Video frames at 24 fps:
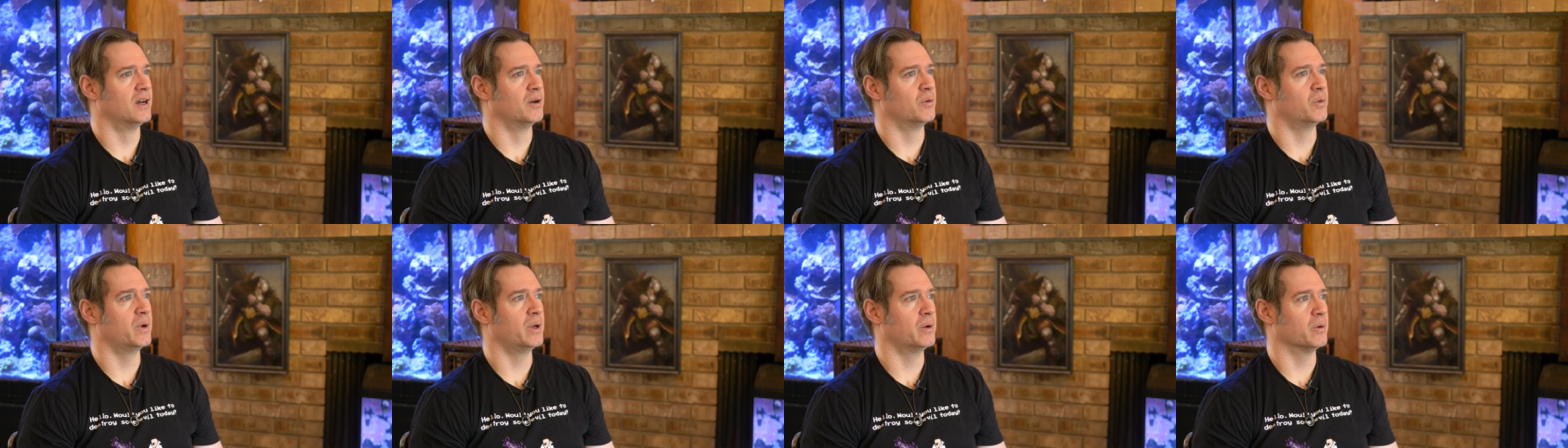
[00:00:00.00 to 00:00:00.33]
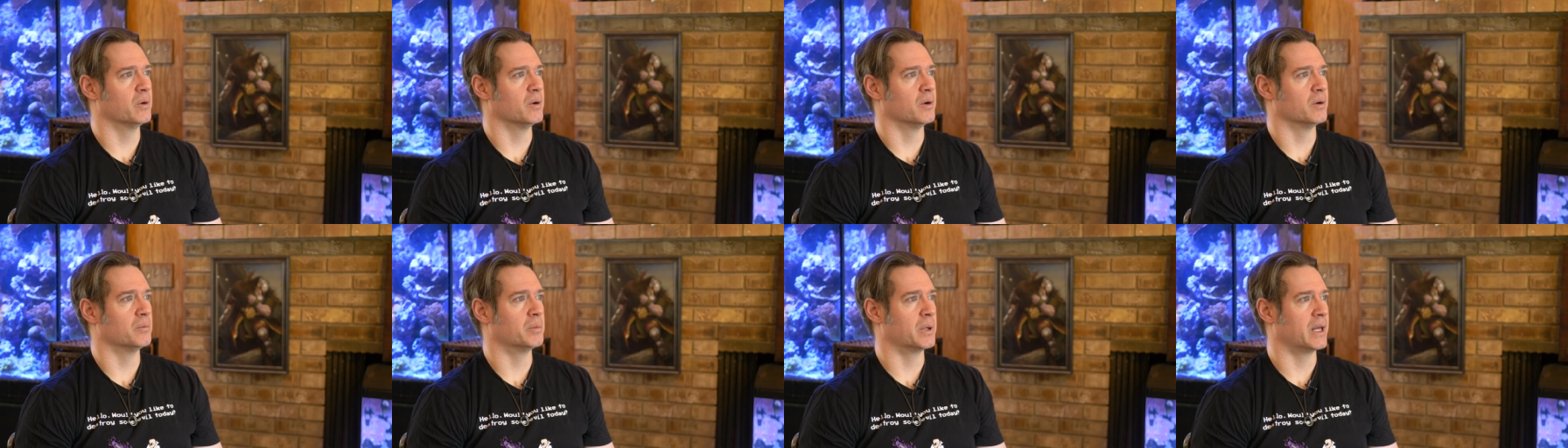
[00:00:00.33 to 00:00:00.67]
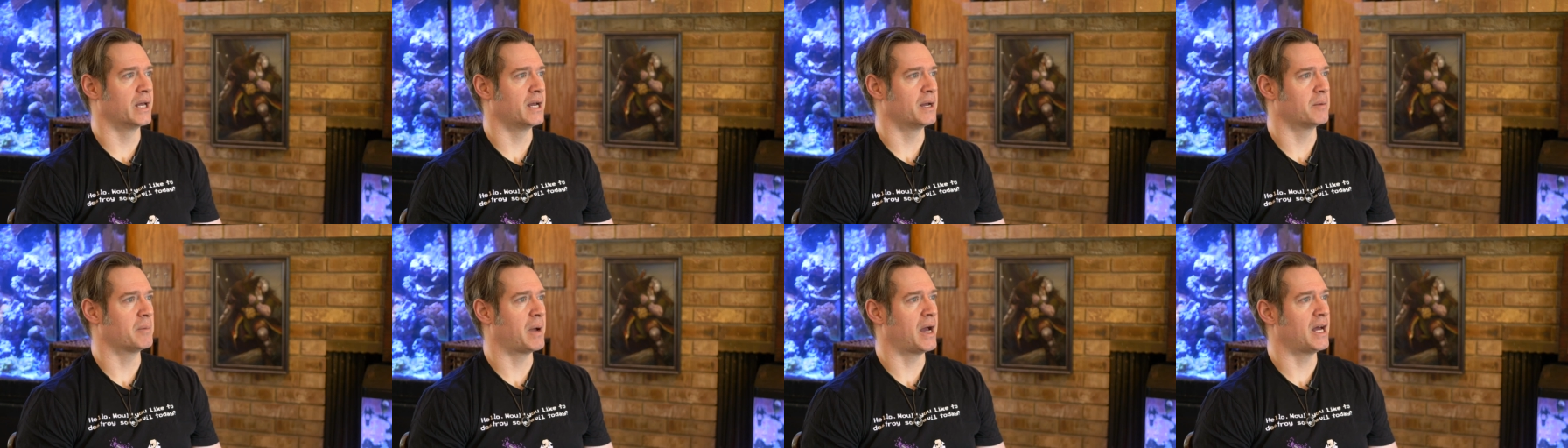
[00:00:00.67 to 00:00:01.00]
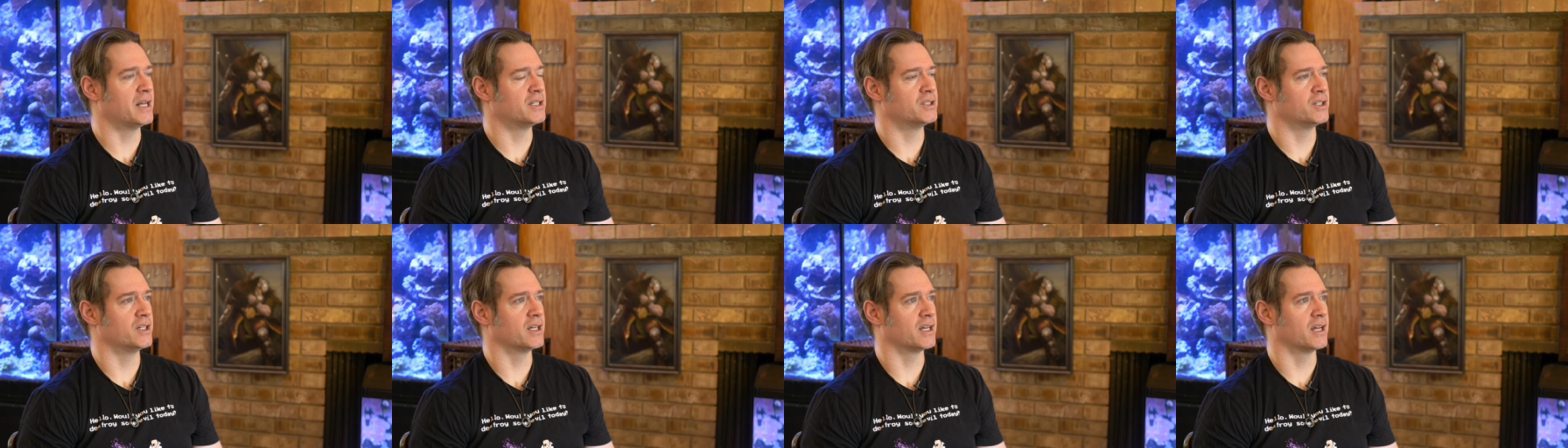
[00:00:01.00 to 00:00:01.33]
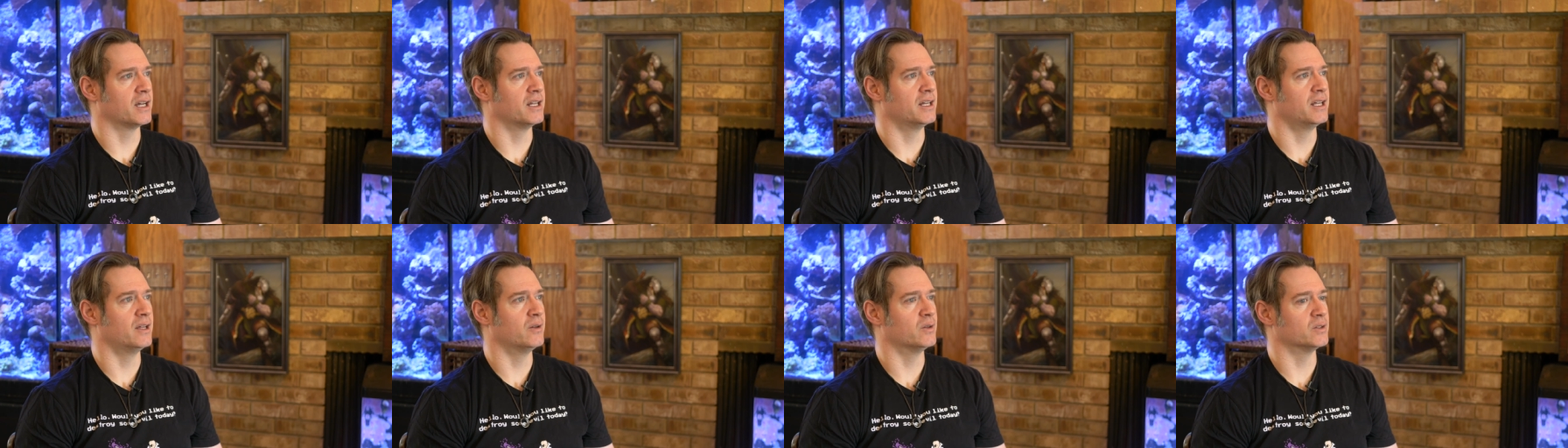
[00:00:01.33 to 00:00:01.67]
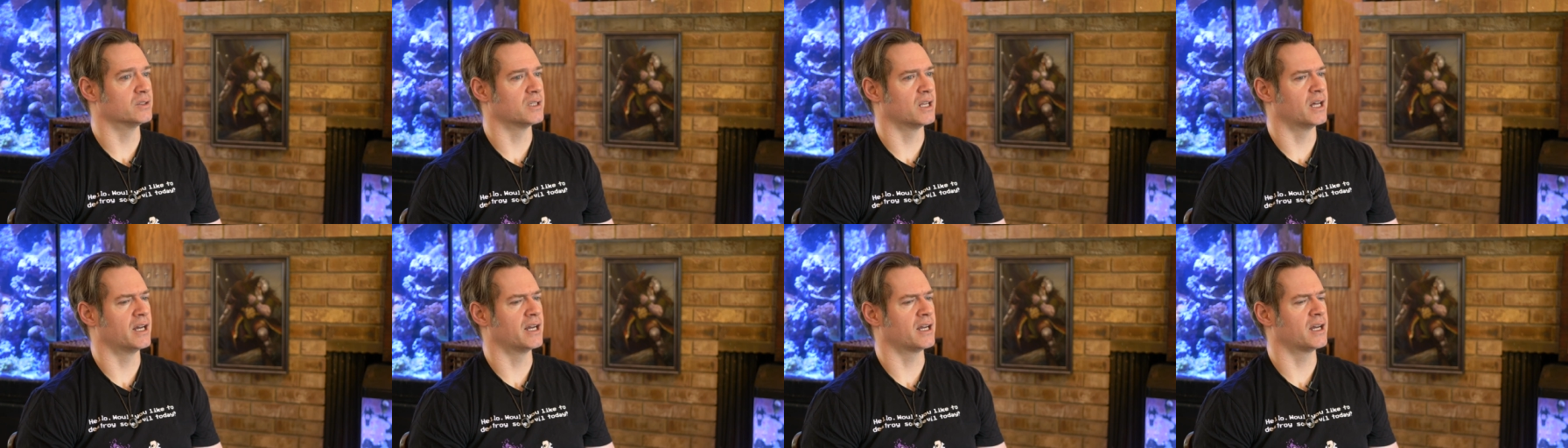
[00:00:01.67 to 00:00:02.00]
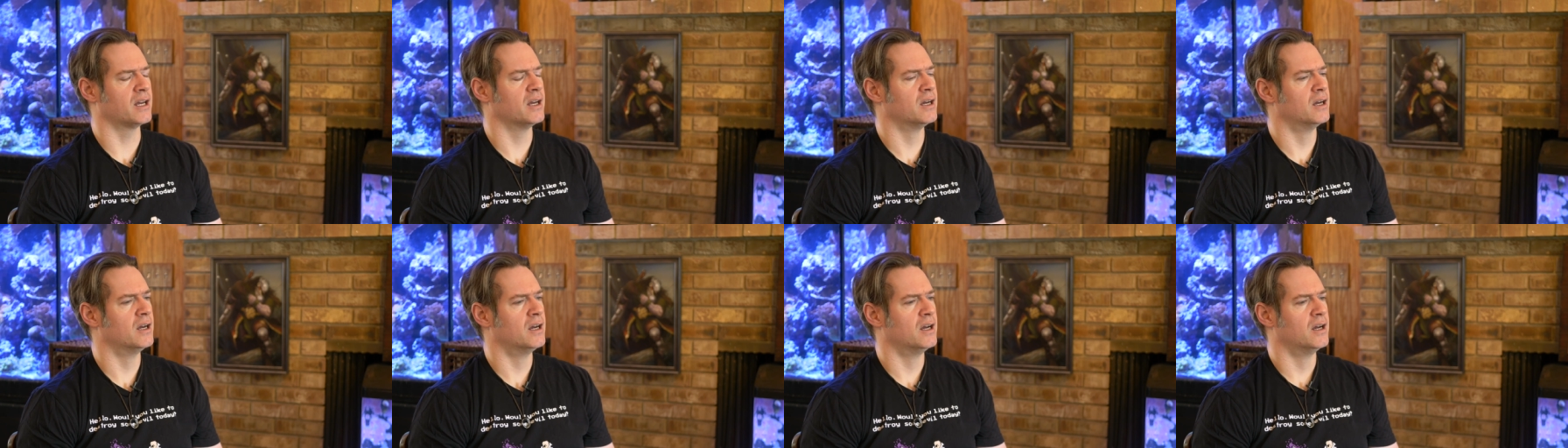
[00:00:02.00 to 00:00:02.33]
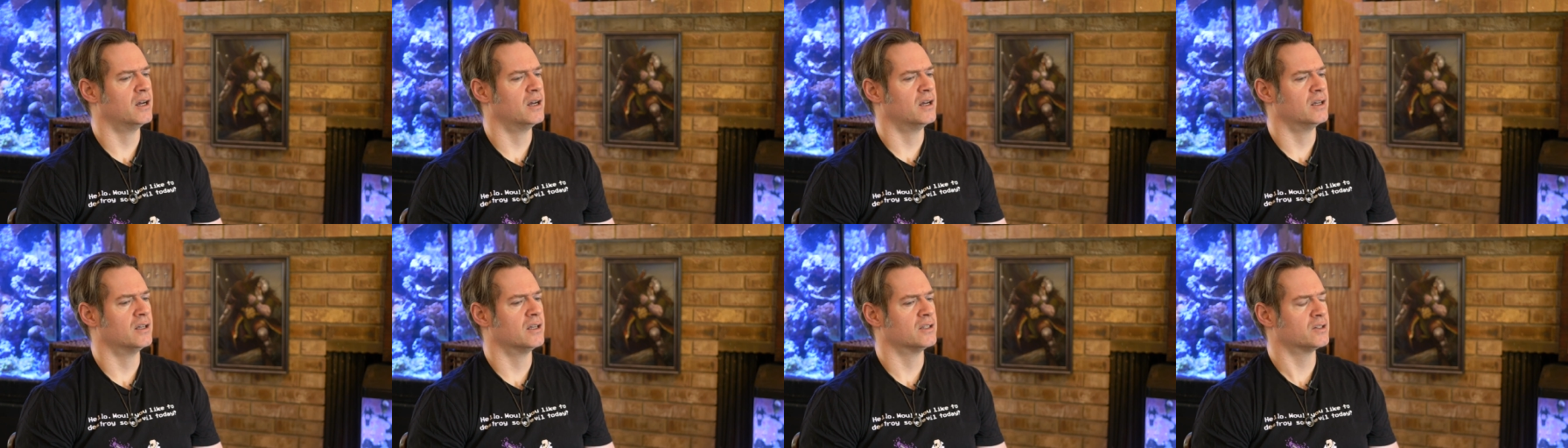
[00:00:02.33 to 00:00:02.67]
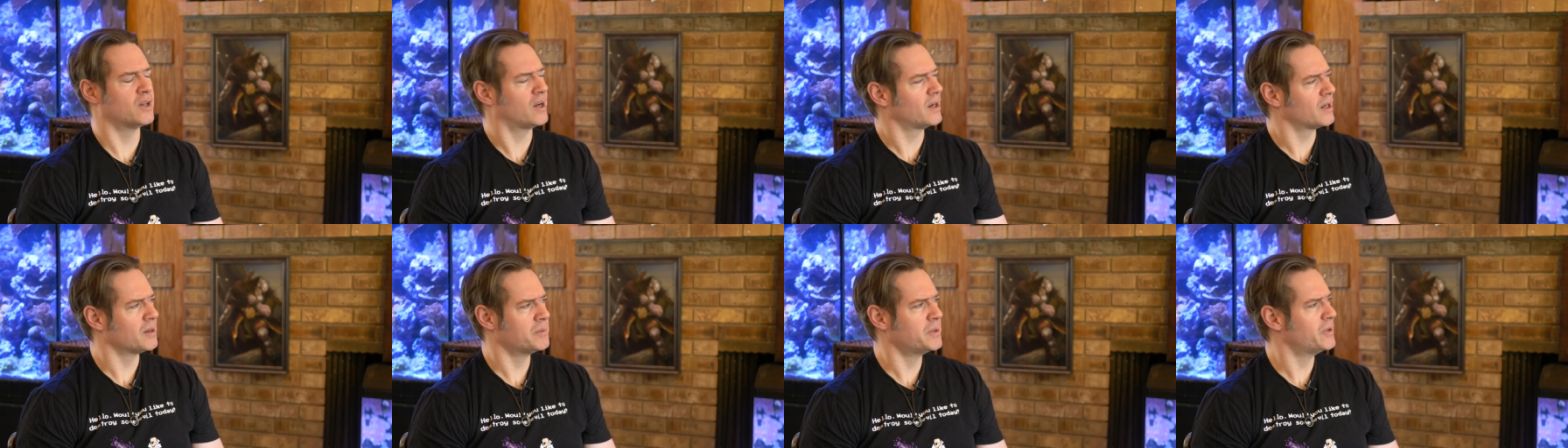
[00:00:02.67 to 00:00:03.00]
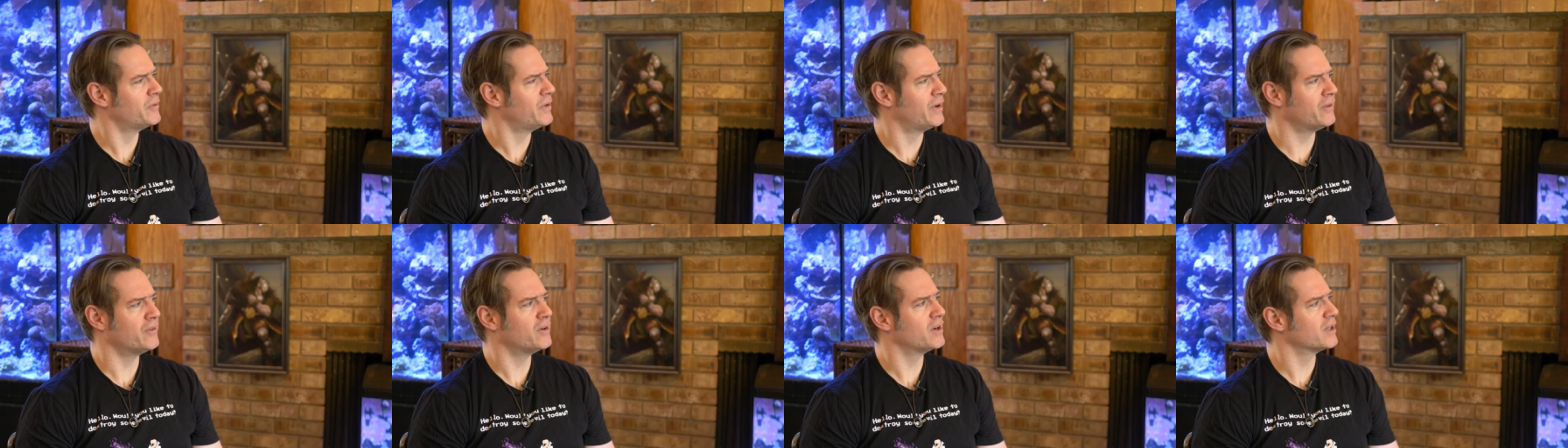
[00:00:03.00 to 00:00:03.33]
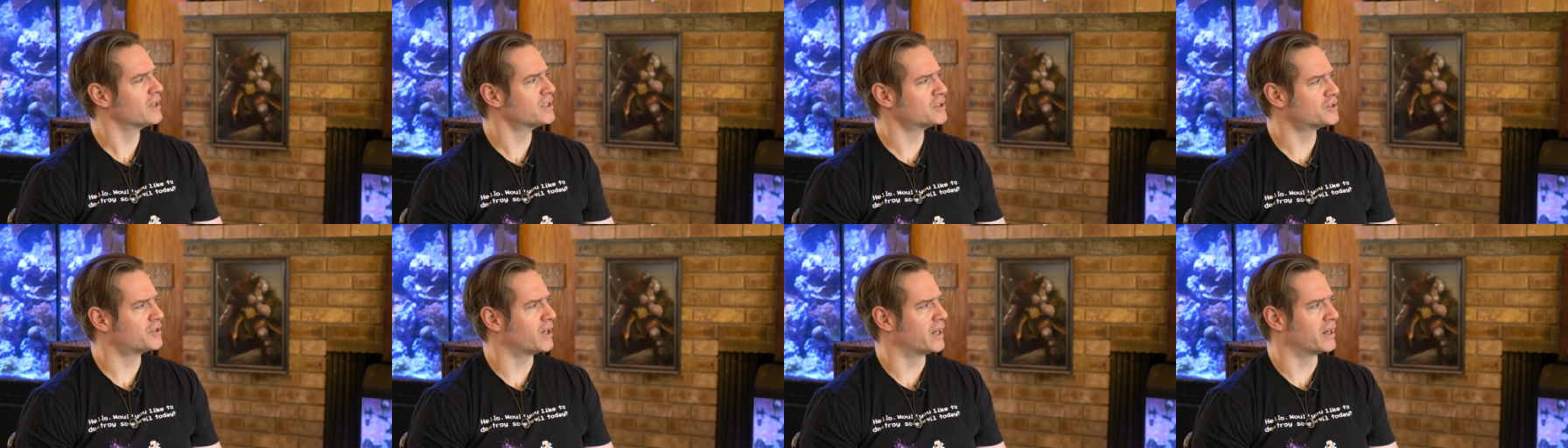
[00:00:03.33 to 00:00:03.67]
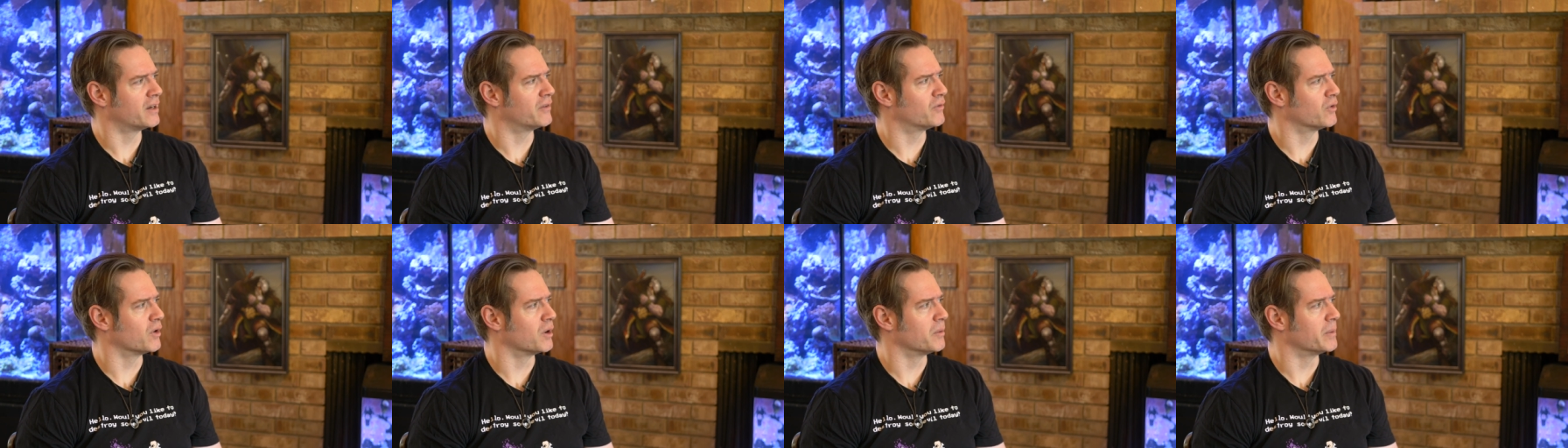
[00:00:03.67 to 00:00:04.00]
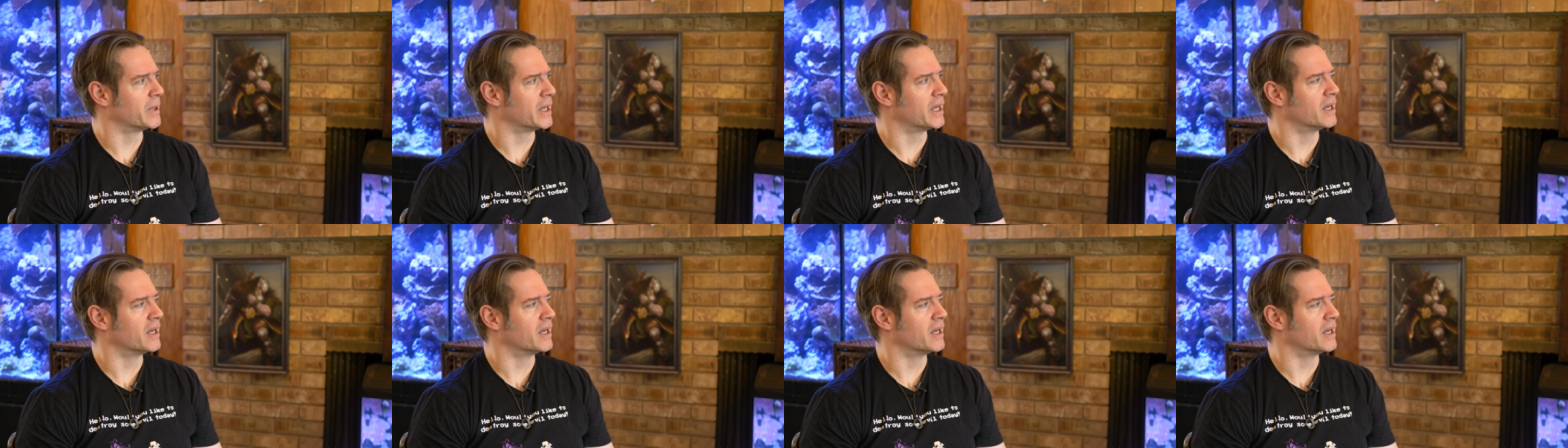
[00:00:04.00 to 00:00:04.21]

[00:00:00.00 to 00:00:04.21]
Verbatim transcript: we were playing Magic, and he was like, "So how come you've never illustrated for me?"